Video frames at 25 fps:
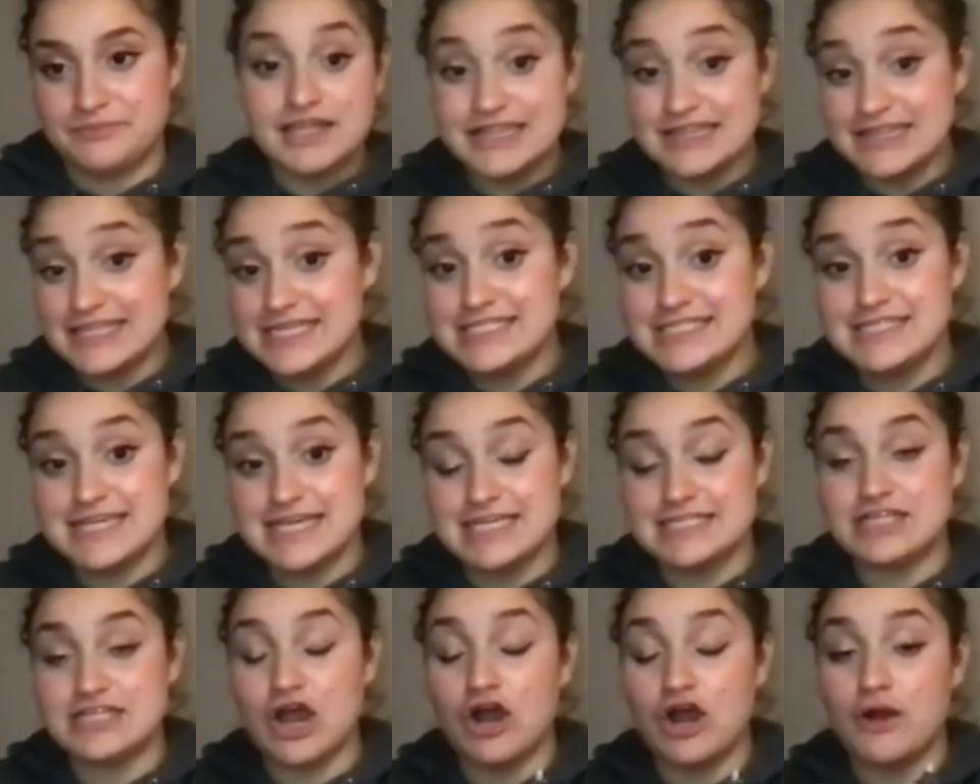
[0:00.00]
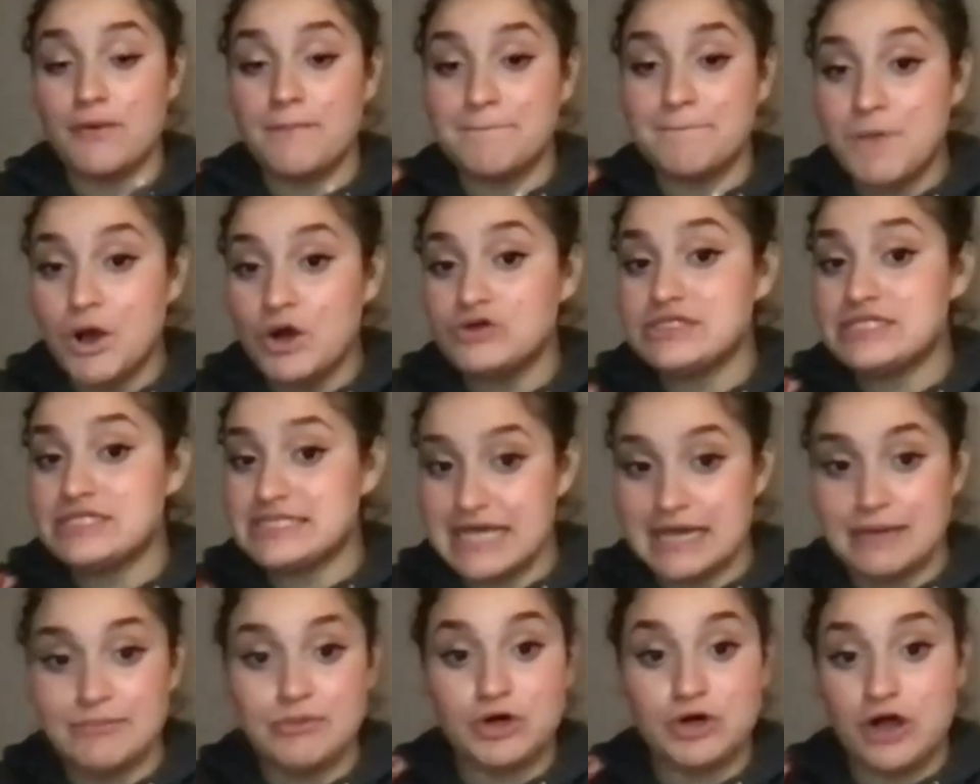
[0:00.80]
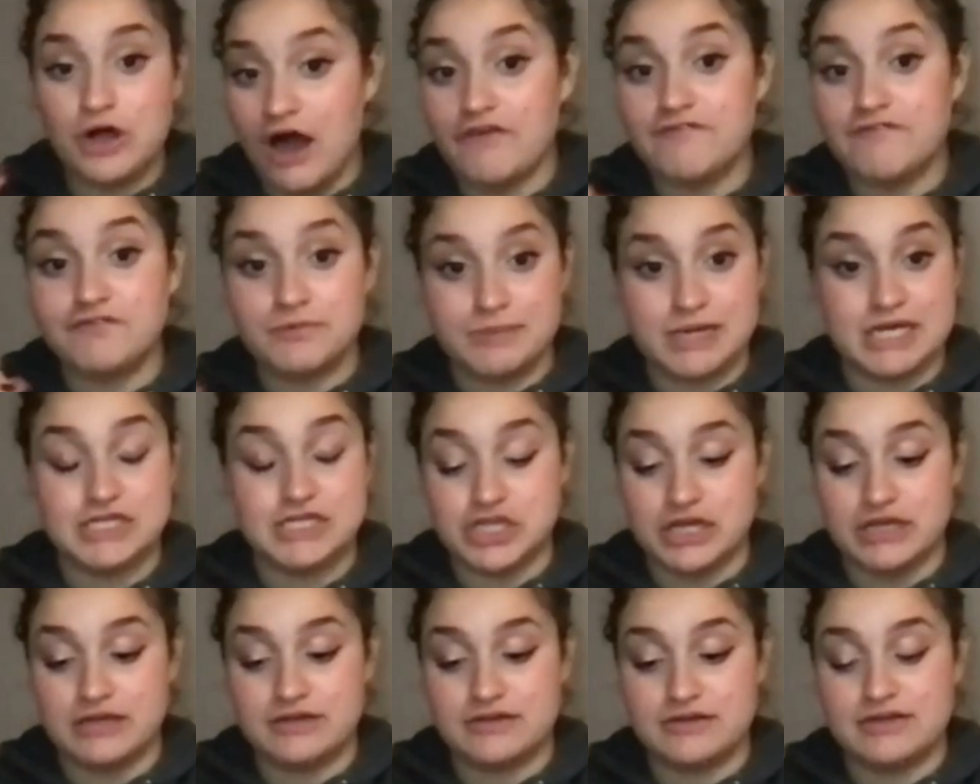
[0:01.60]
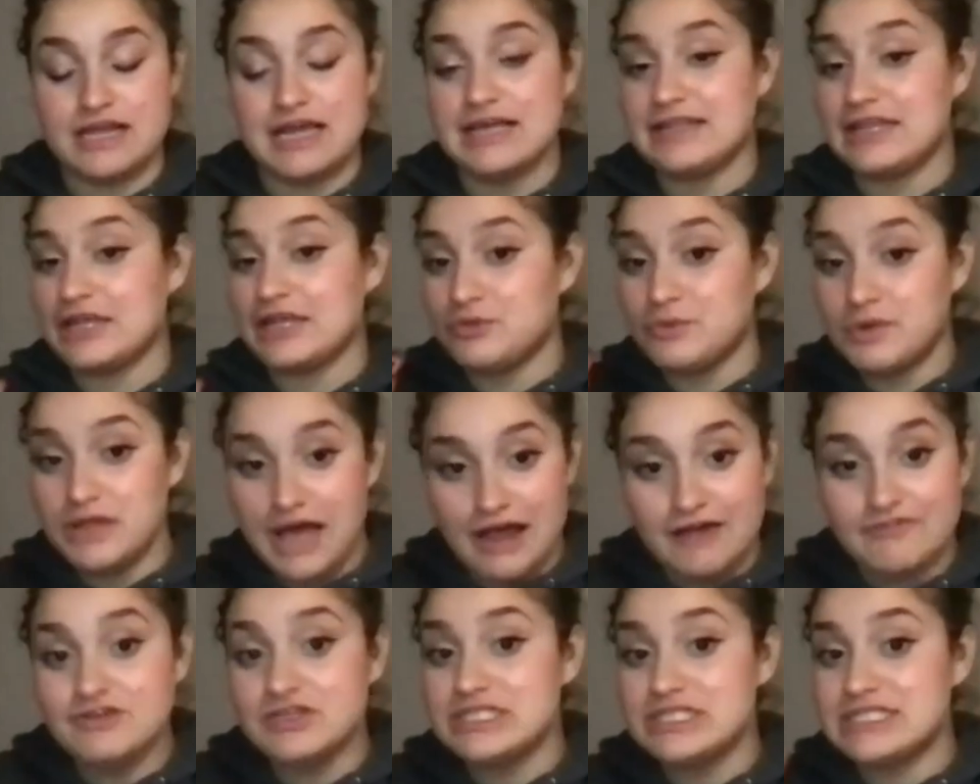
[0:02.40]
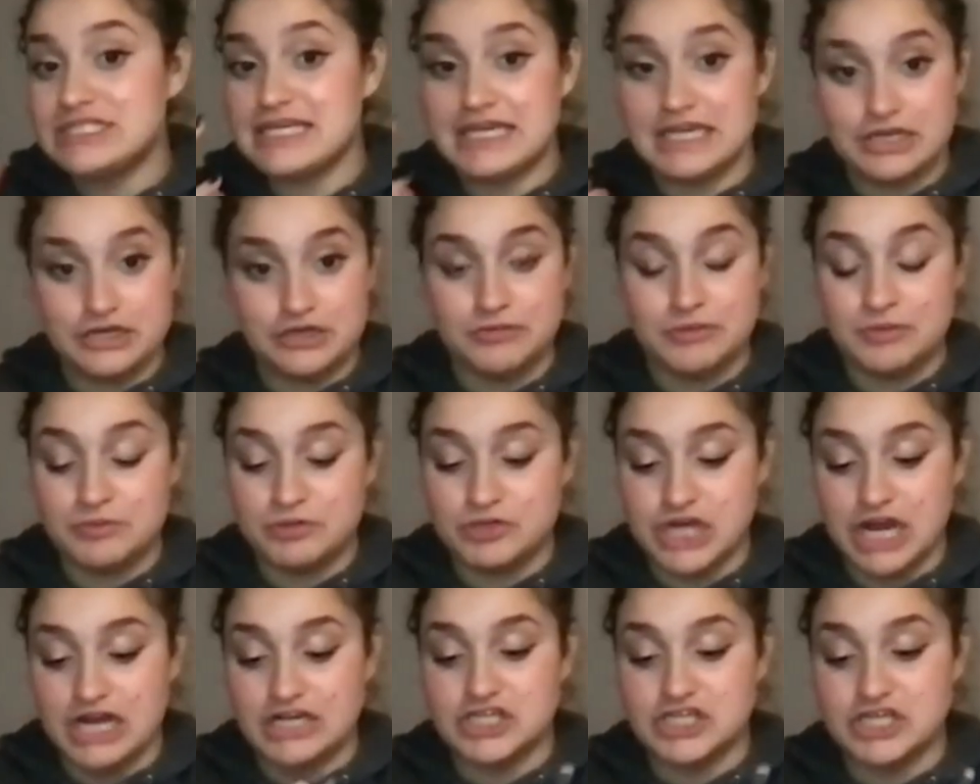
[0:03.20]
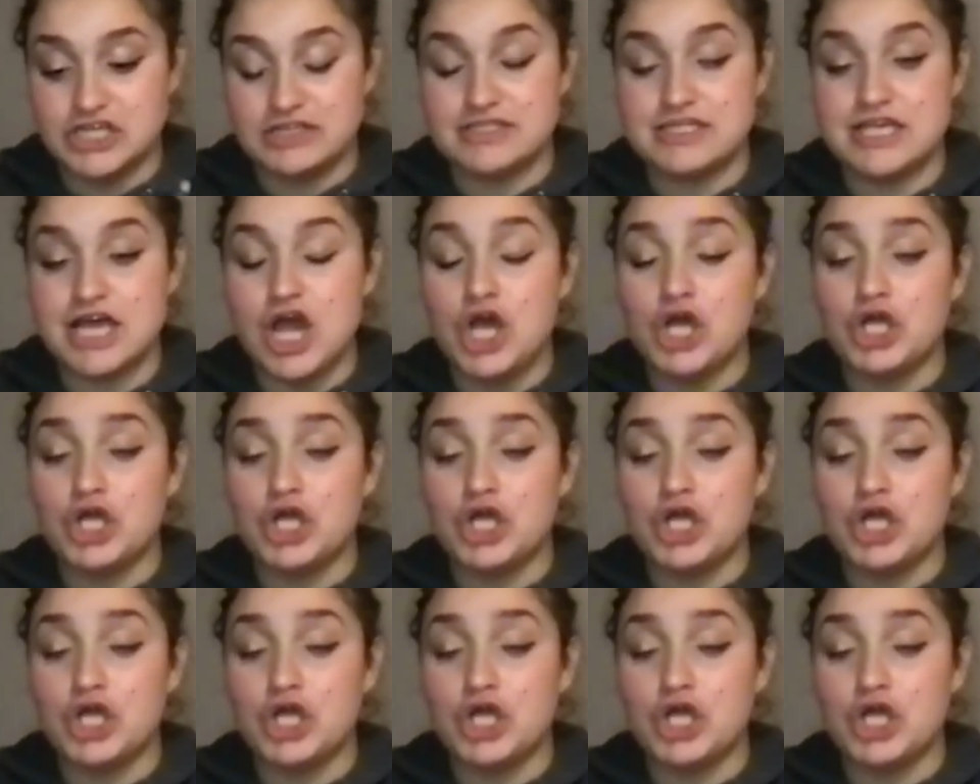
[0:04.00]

This is our most stable conformation that you will ever see in Newman projections.